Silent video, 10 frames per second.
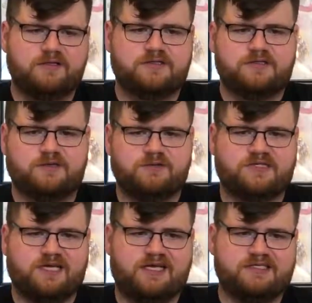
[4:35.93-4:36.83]
So it's
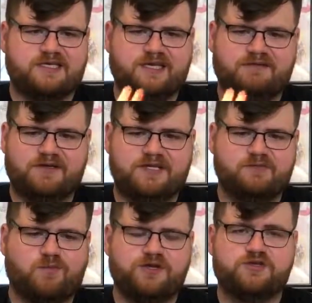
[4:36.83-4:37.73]
kind of a
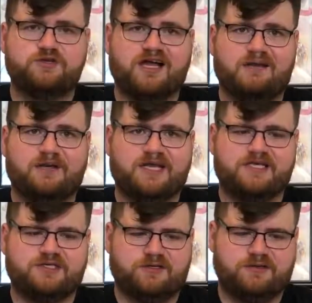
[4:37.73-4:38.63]
nice 1-2
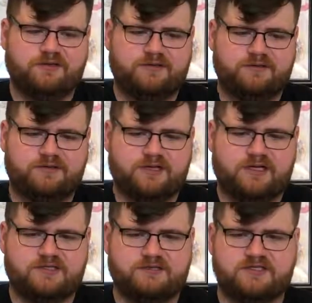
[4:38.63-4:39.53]
combination,
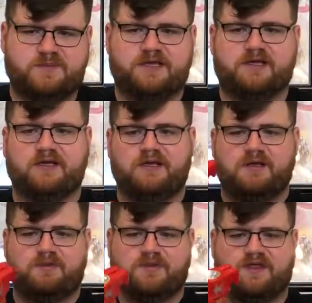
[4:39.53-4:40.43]
so to speak.
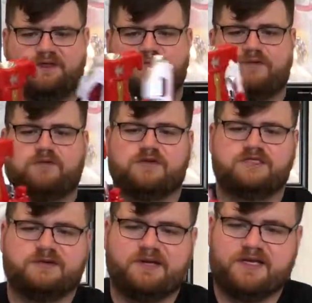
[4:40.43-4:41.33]
But then you can
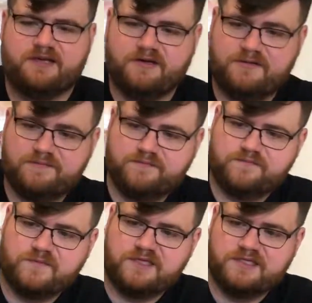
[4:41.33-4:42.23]
see right here
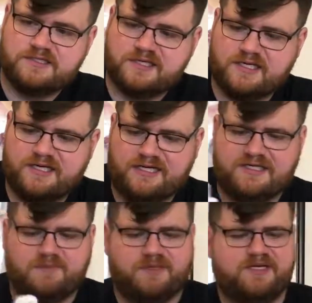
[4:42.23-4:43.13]
is the
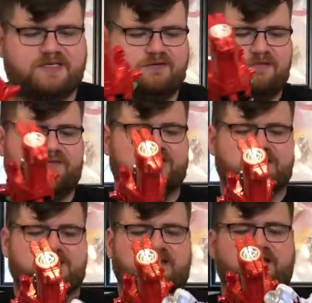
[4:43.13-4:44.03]
connecting piece. I don't know if
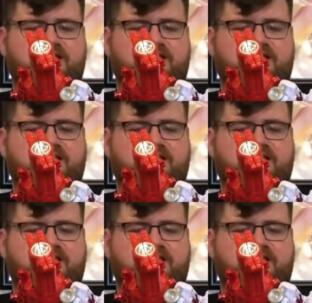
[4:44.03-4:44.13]
it's...